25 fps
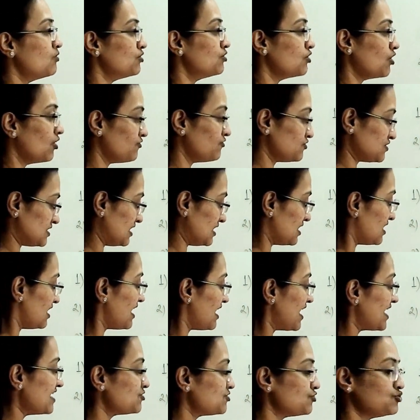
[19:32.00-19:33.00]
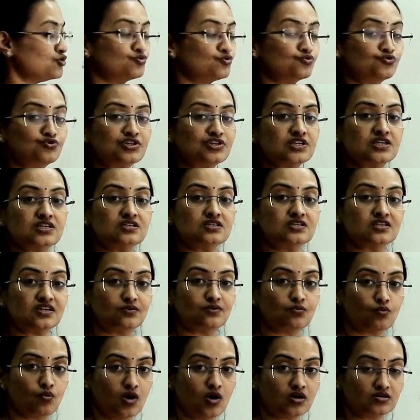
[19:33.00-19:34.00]
of sunlight, nutrient and
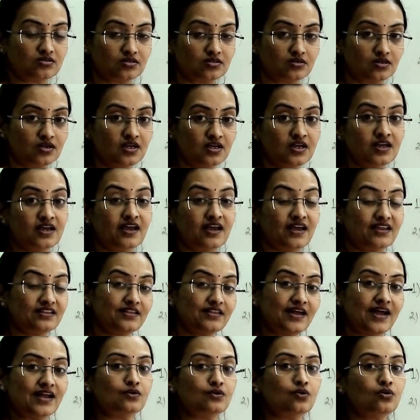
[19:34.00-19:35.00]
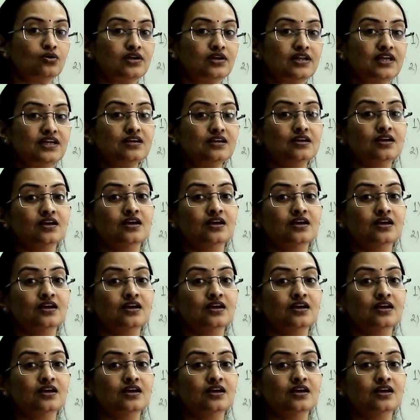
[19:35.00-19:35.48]
water, and then only